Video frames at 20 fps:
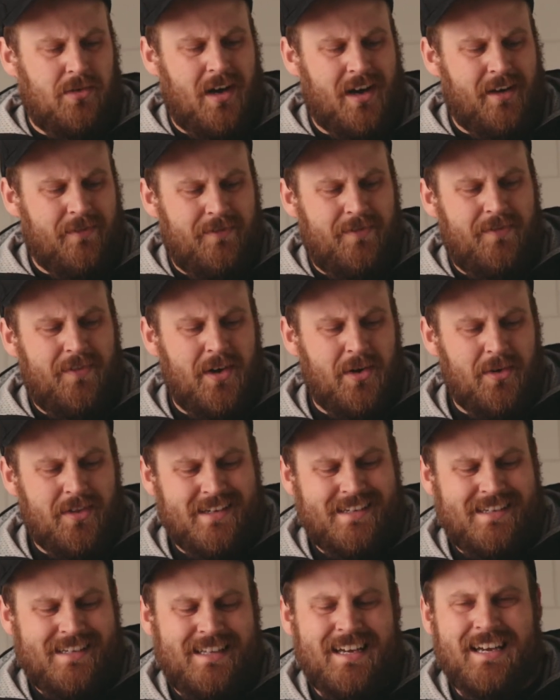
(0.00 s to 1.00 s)
I can feel the
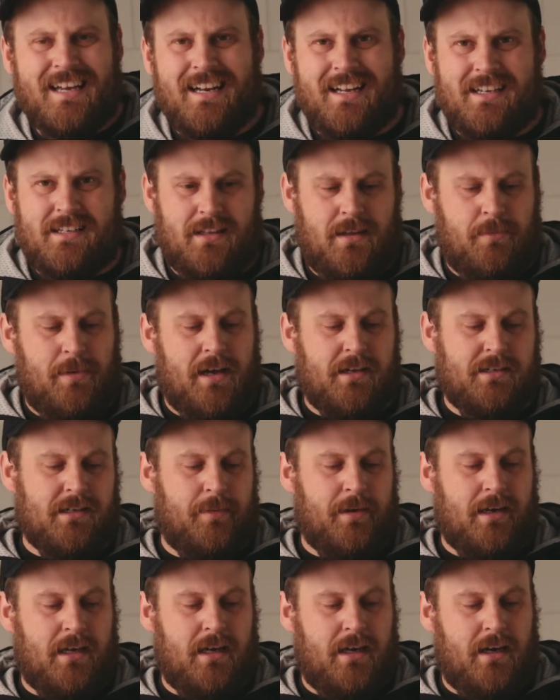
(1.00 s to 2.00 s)
stickiness of the
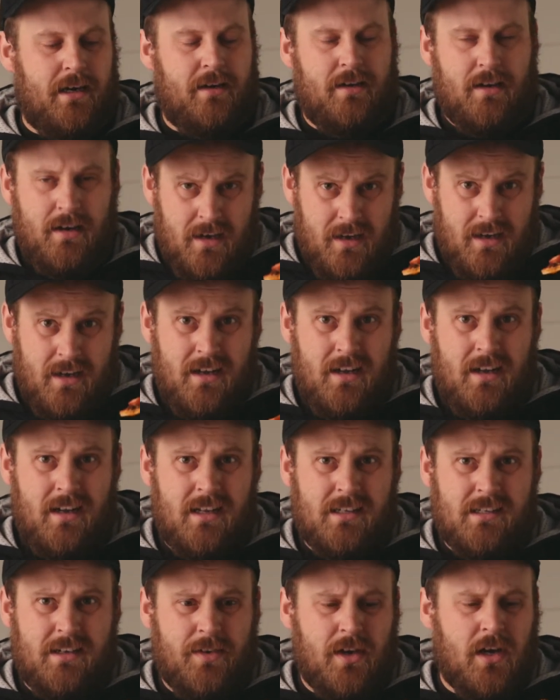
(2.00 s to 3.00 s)
balsamic here.
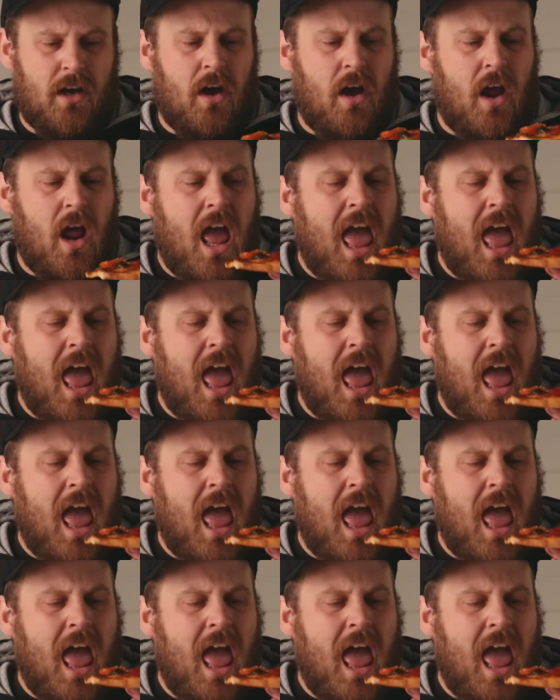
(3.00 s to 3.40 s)
Let's give it a go.